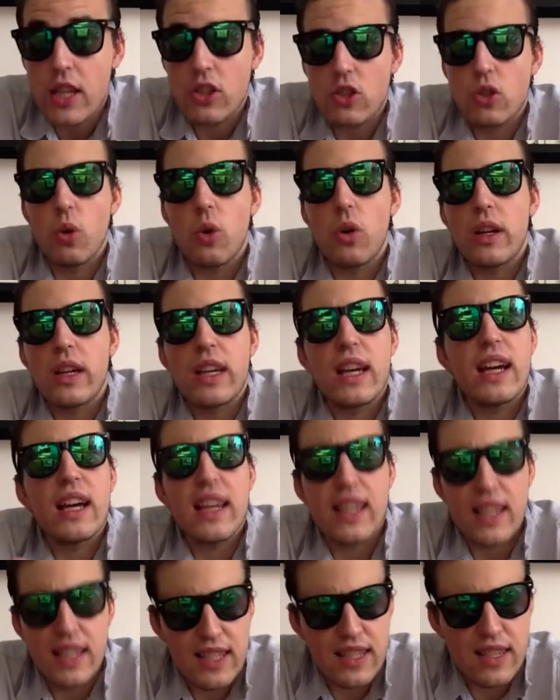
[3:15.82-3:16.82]
Touka
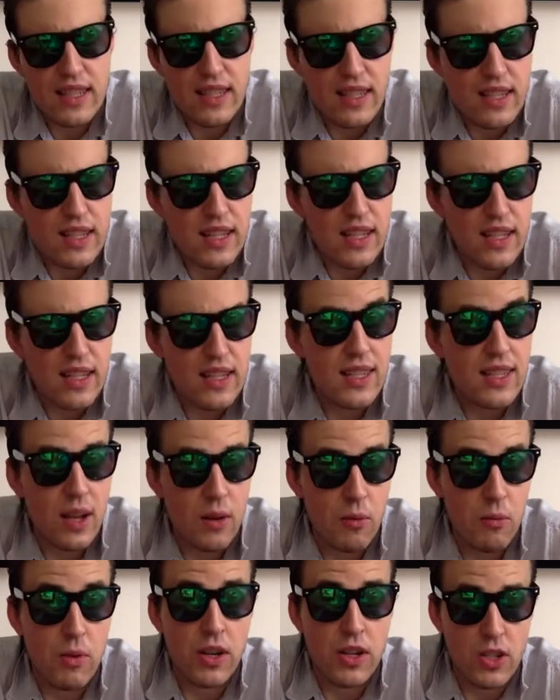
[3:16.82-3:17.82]
is
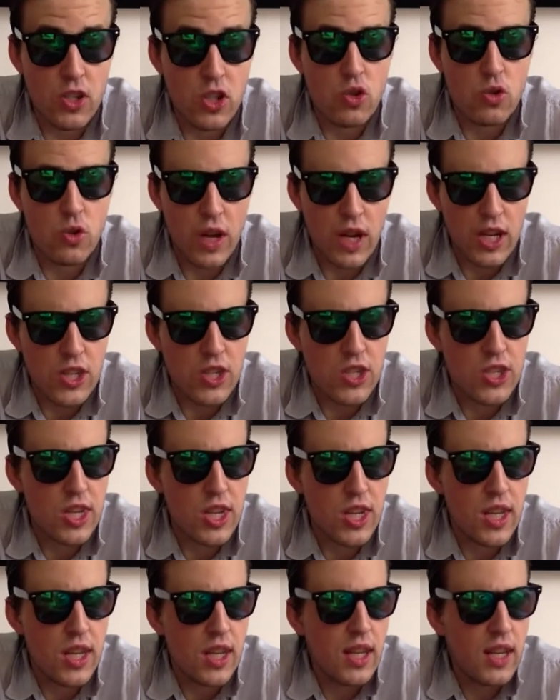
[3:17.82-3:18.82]
someone strange.
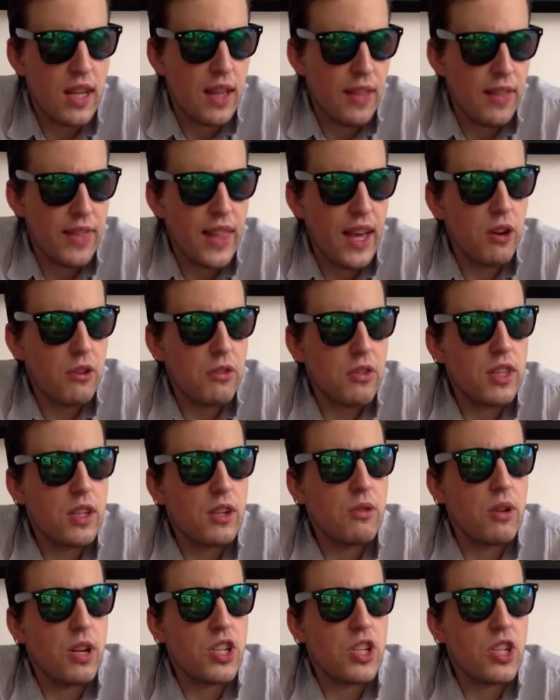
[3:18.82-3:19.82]
Now the
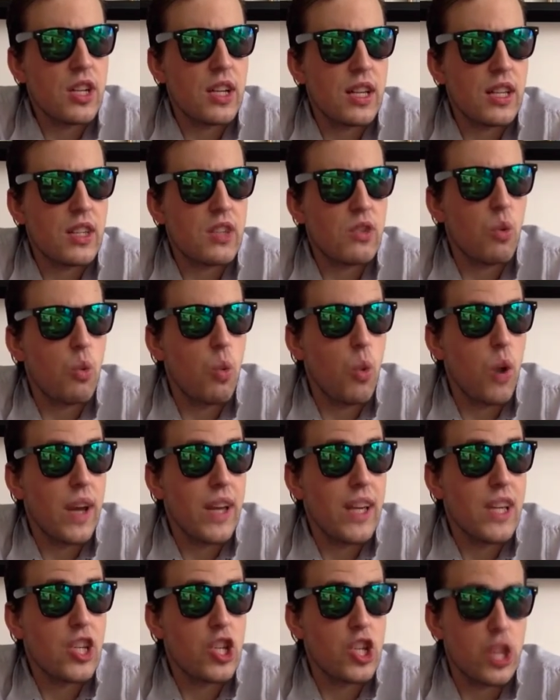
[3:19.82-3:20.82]
question is, what
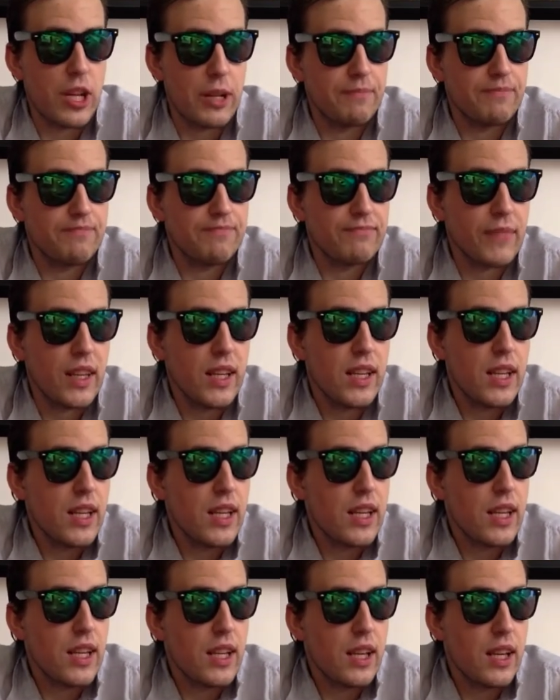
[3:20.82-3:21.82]
is she?
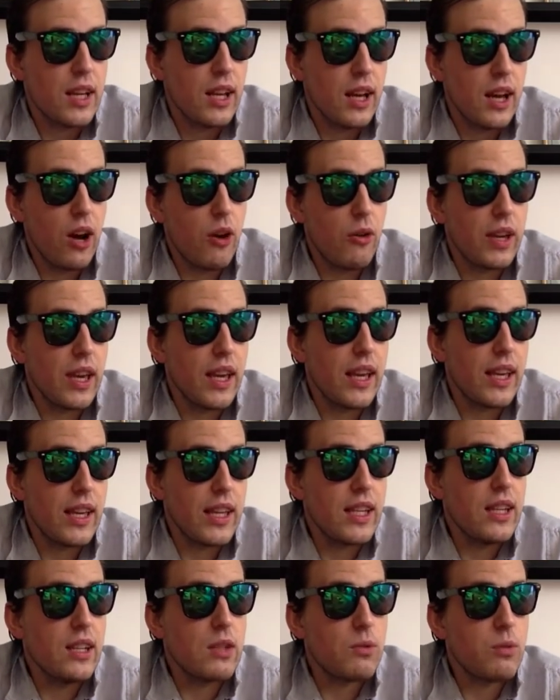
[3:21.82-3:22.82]
Okay,
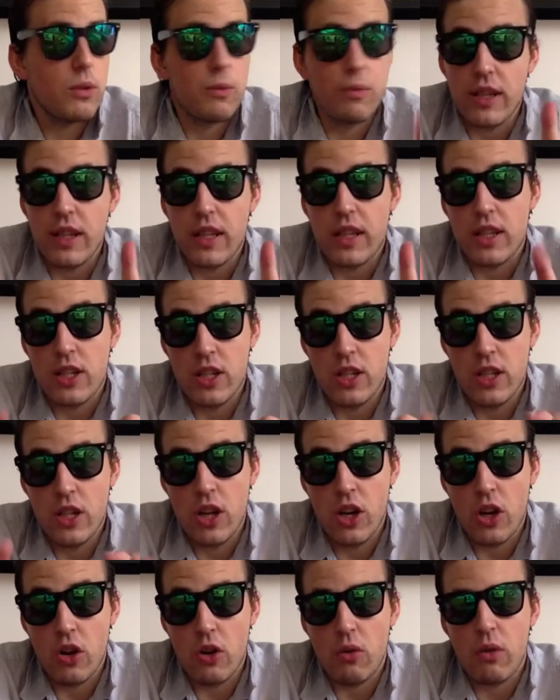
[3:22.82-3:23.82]
here's what we
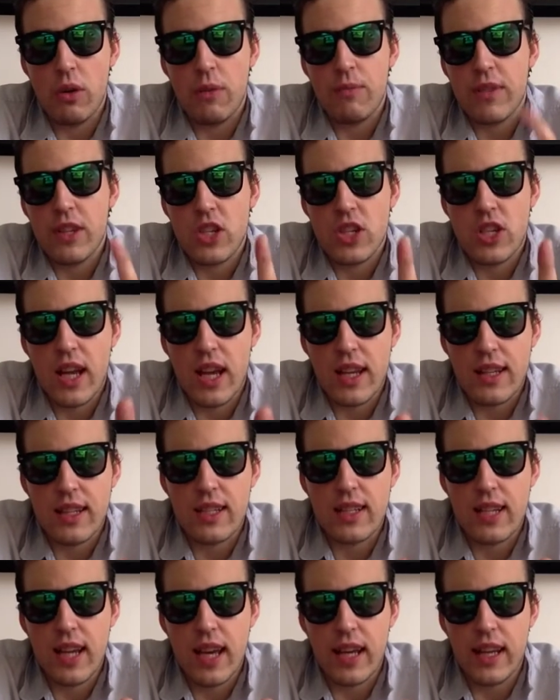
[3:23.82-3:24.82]
know. She has a
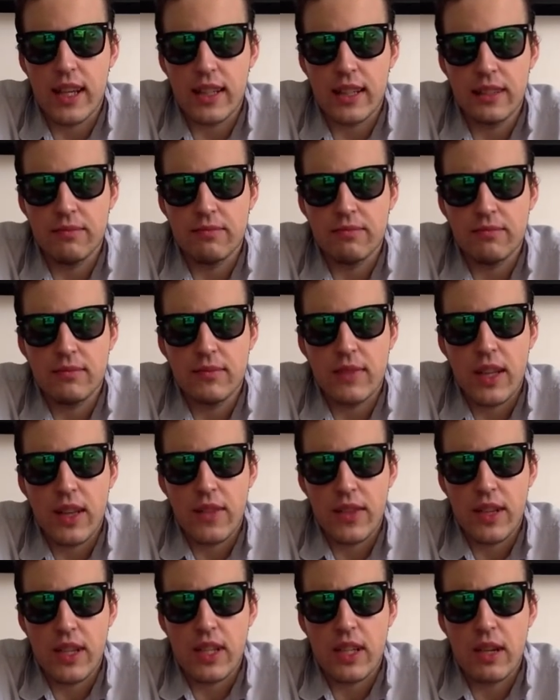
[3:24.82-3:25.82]
tail
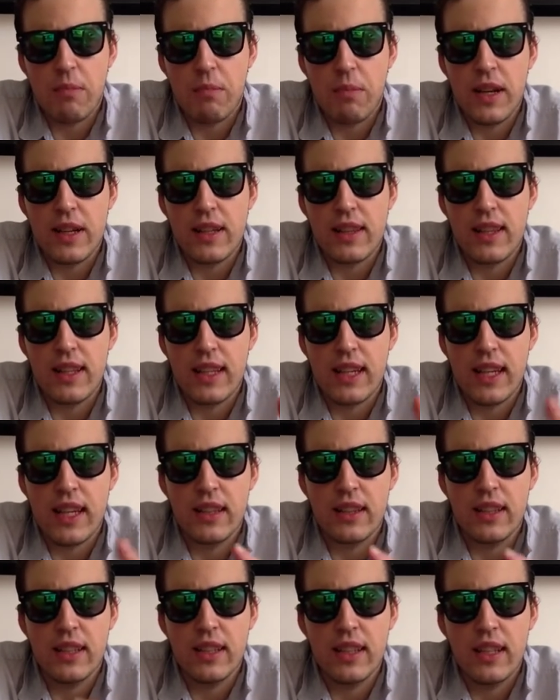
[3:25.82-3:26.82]
that she apparently
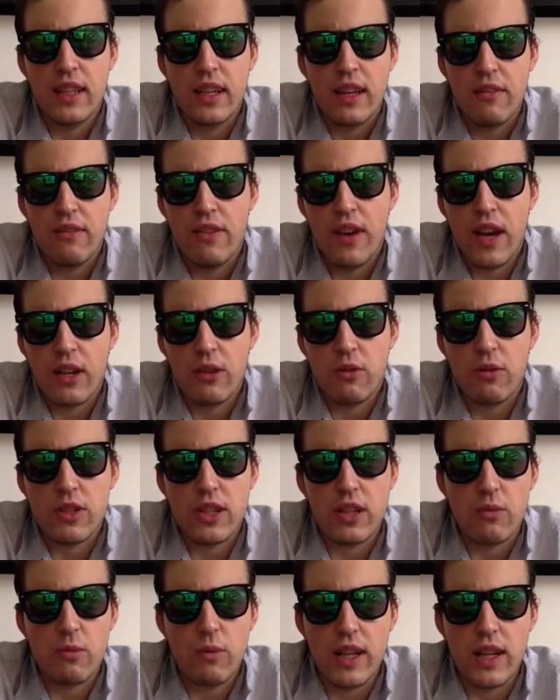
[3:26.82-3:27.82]
can vanquish
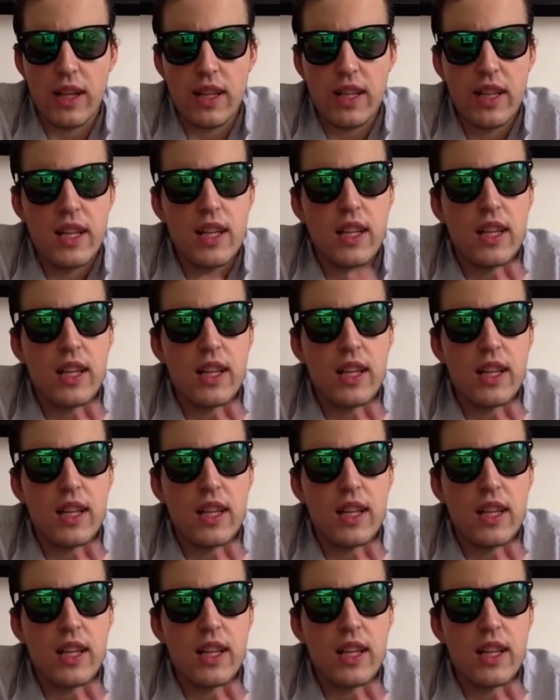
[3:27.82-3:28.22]
at will.